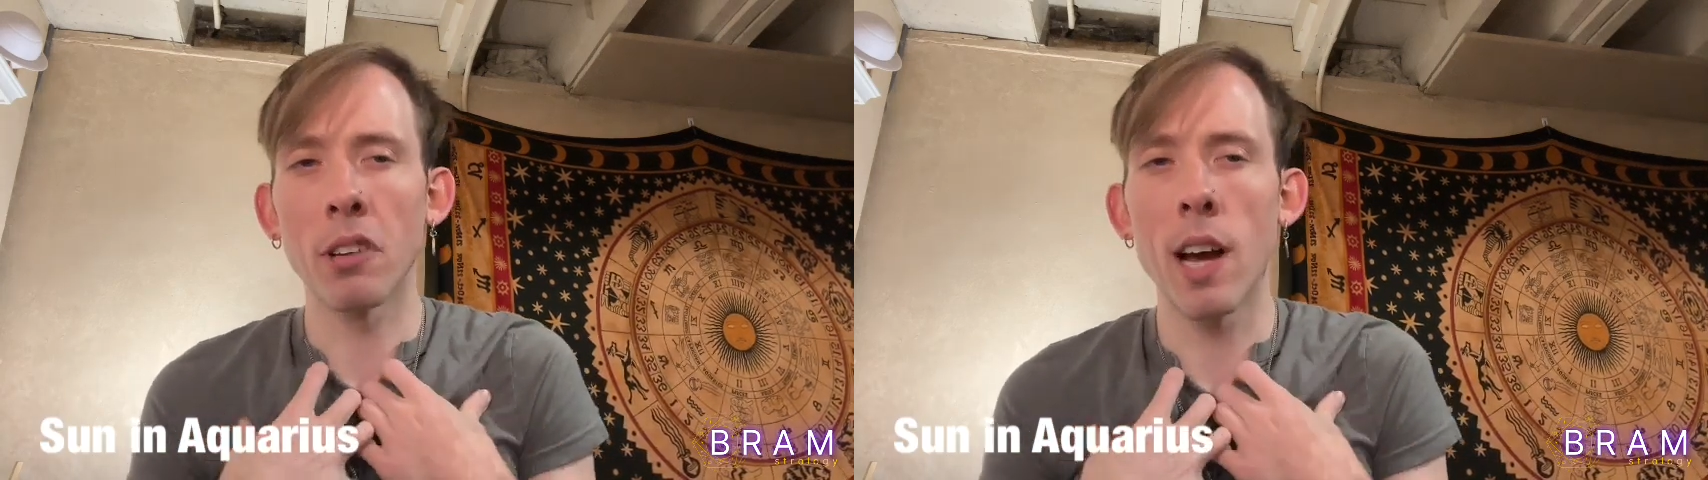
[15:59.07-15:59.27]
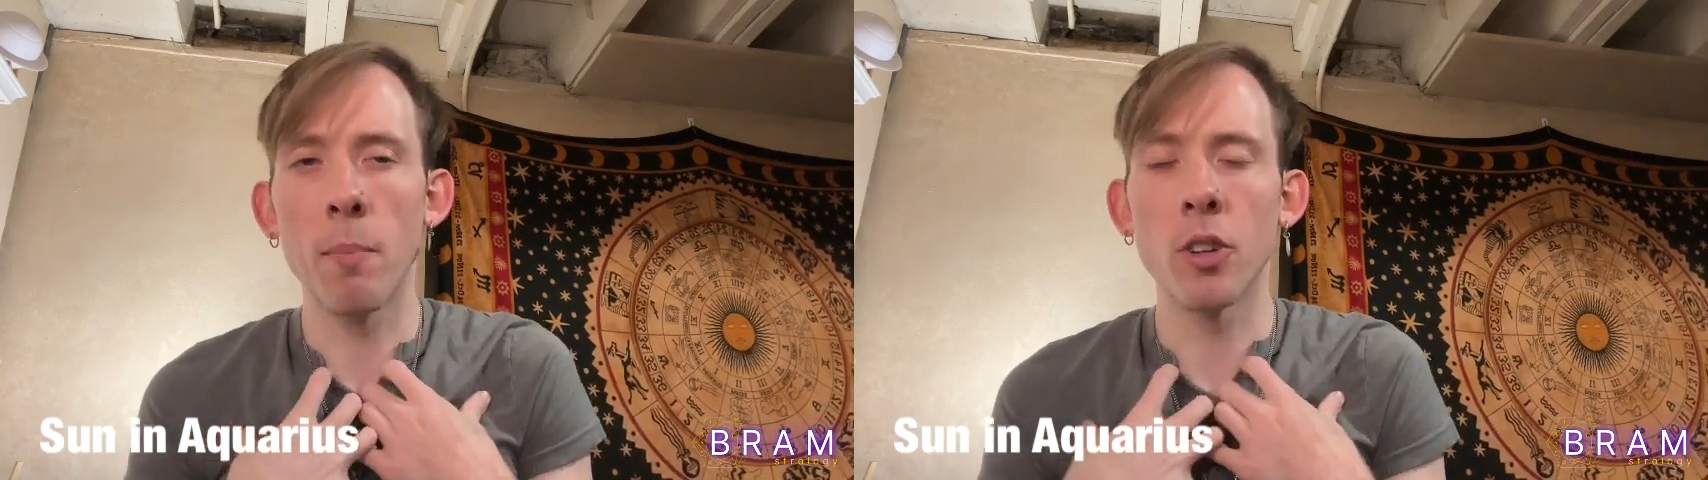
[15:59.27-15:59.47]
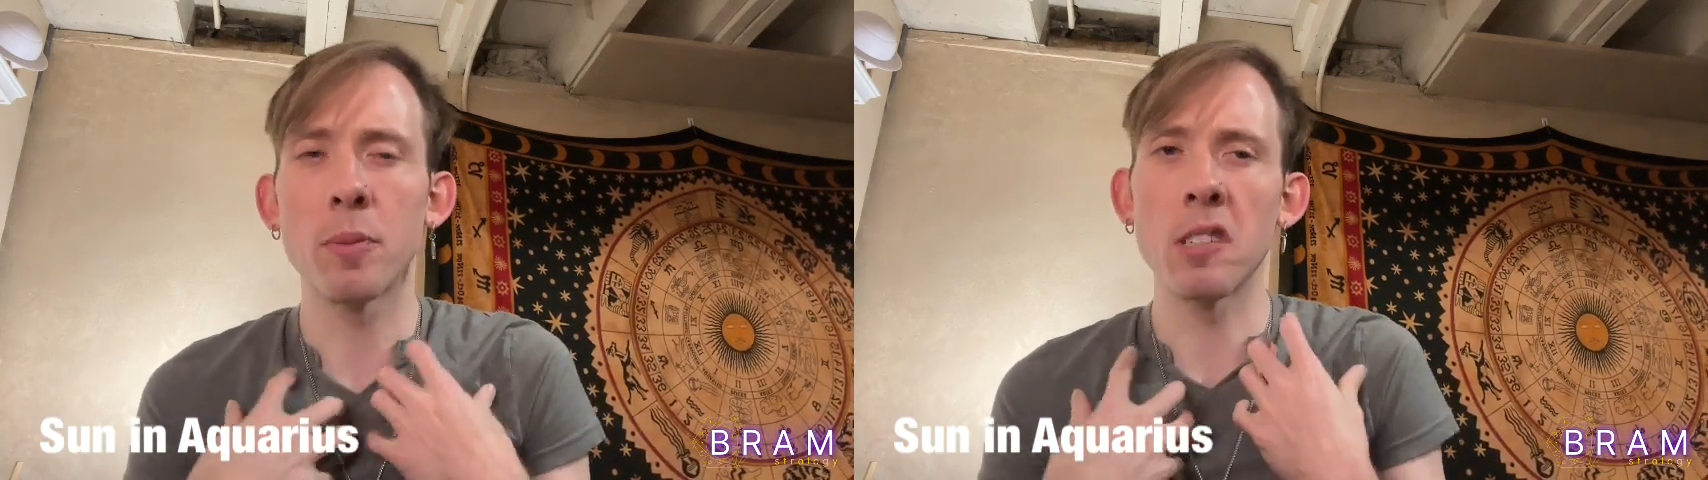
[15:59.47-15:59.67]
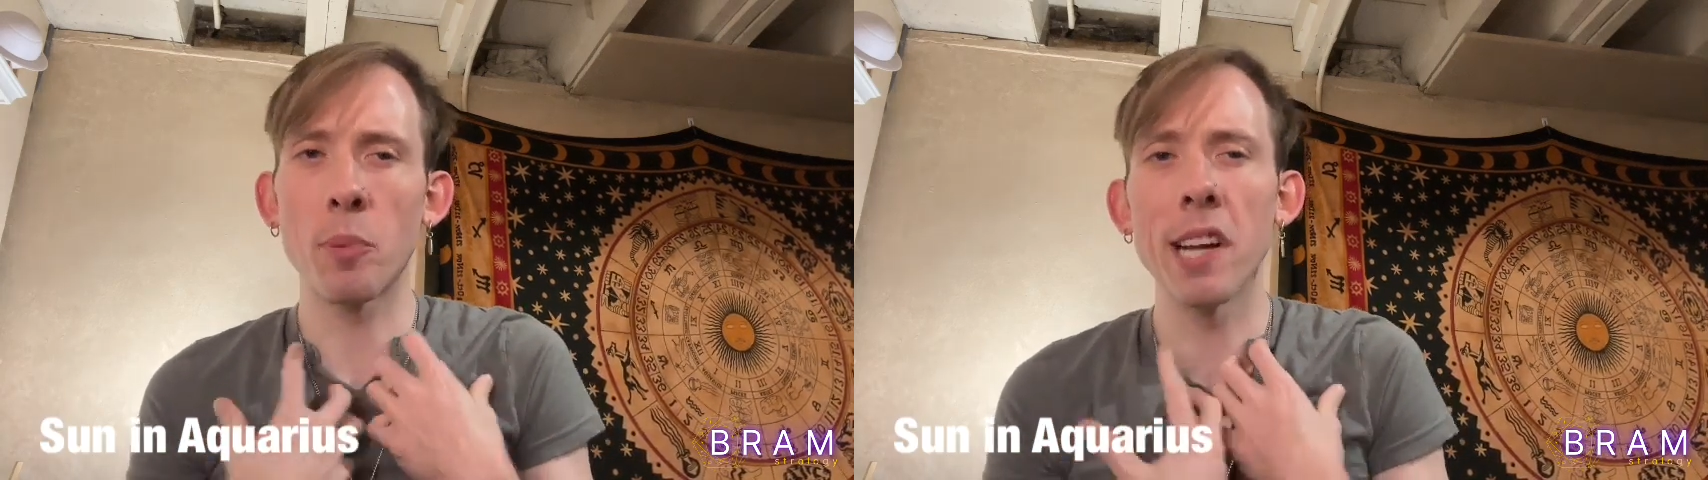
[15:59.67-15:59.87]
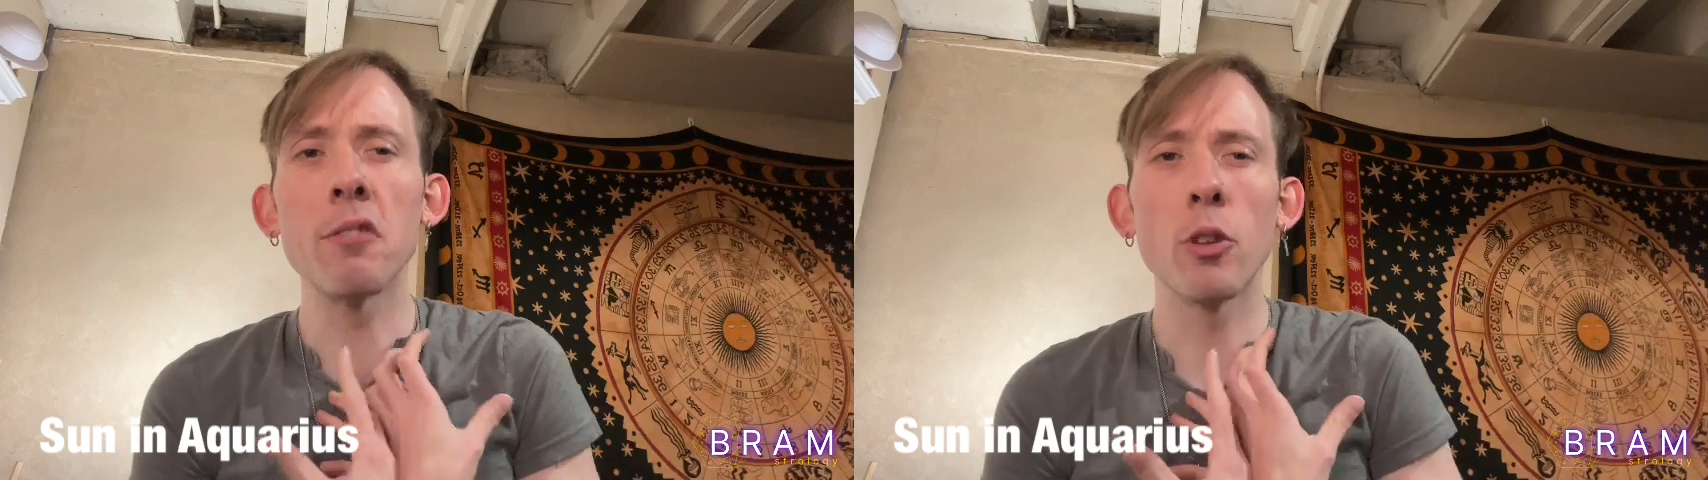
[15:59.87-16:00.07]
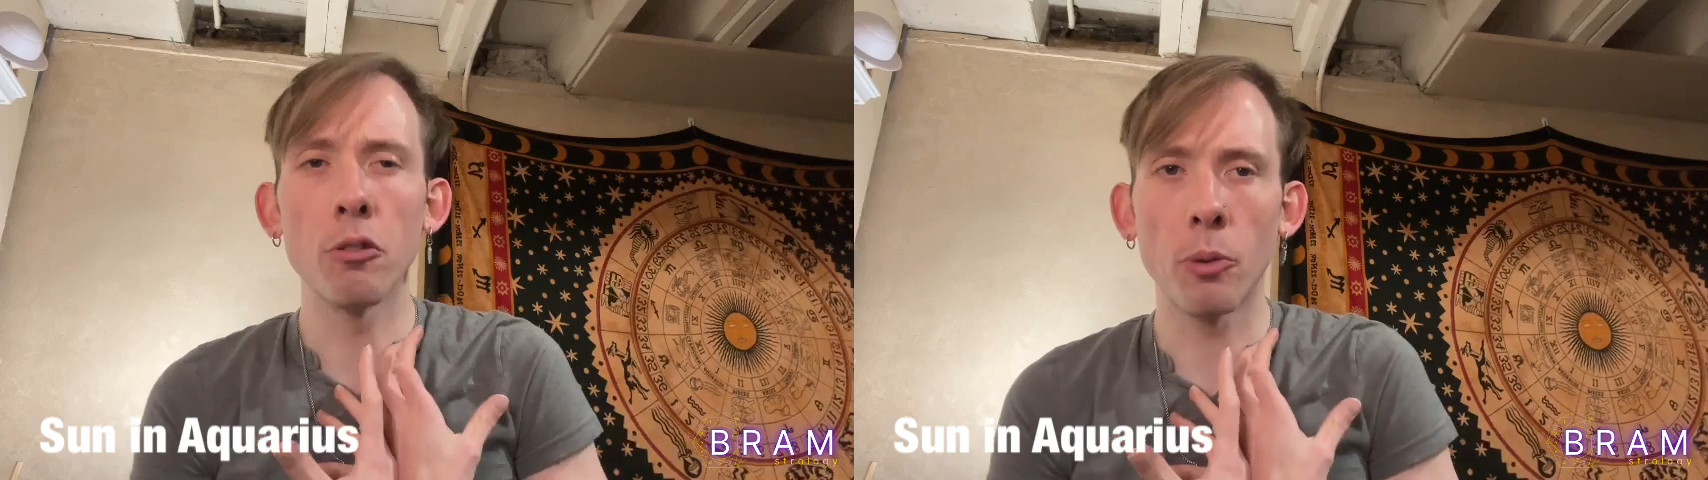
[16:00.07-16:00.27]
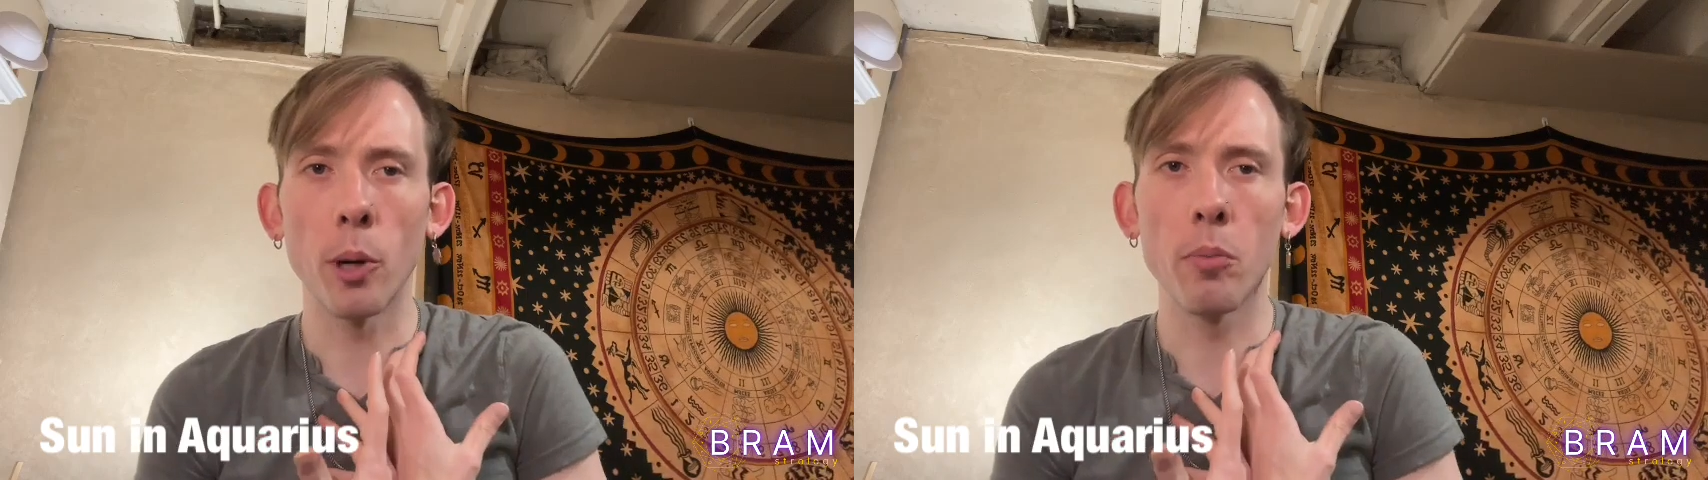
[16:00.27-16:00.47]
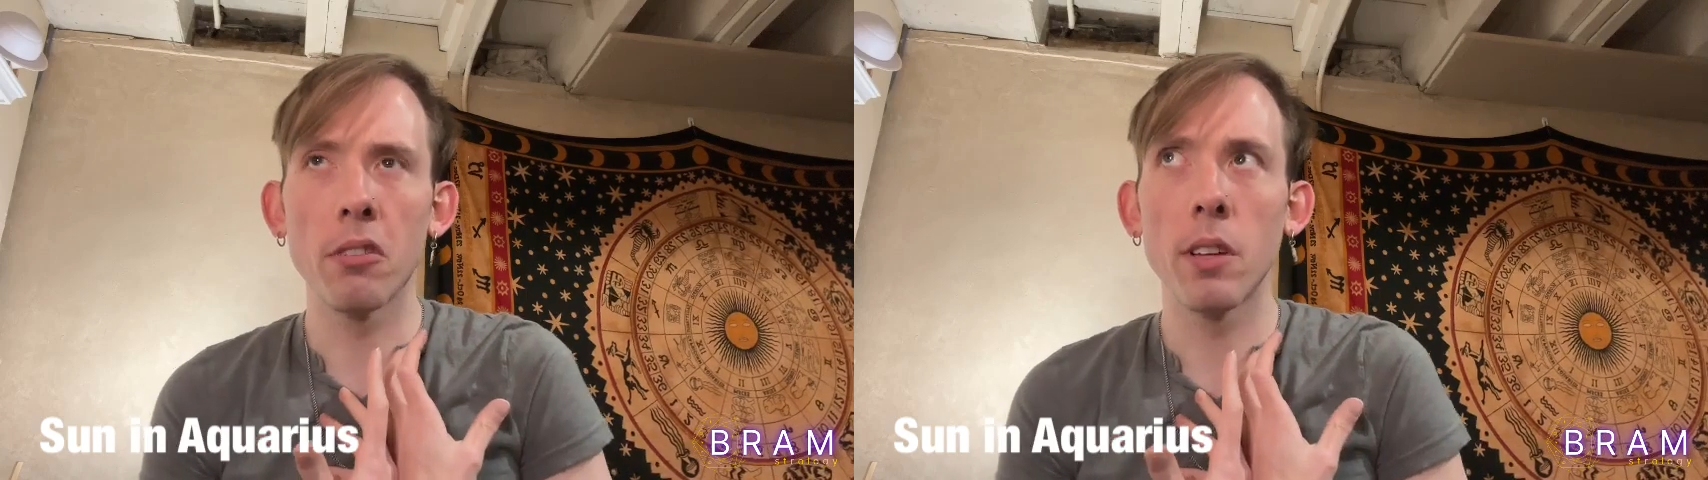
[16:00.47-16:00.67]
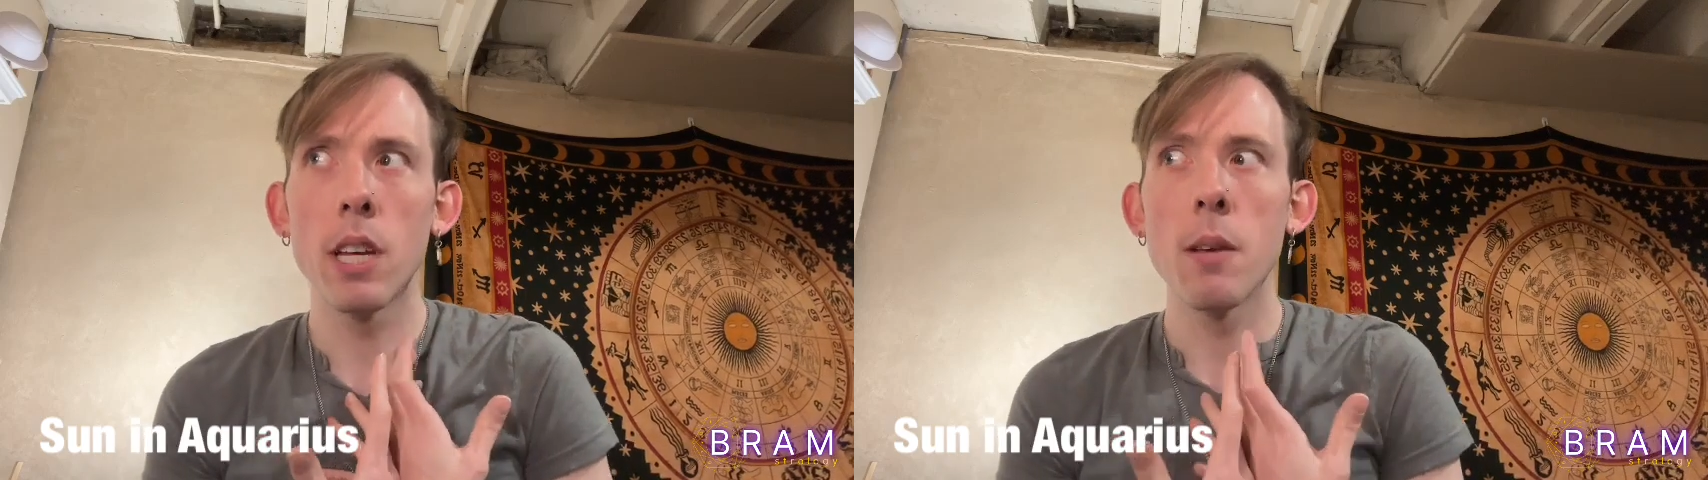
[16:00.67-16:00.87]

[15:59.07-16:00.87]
accomplishments, praise for those groups,